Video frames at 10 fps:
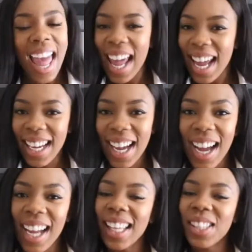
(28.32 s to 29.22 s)
Hey
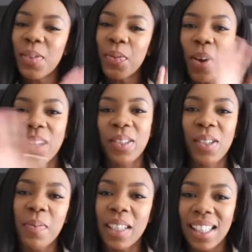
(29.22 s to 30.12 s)
guys, welcome
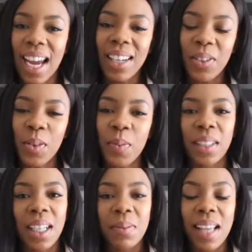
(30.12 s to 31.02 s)
to my channel. My
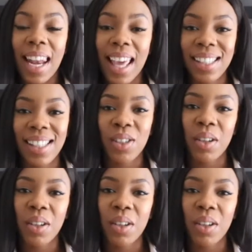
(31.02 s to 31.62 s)
name is Alexis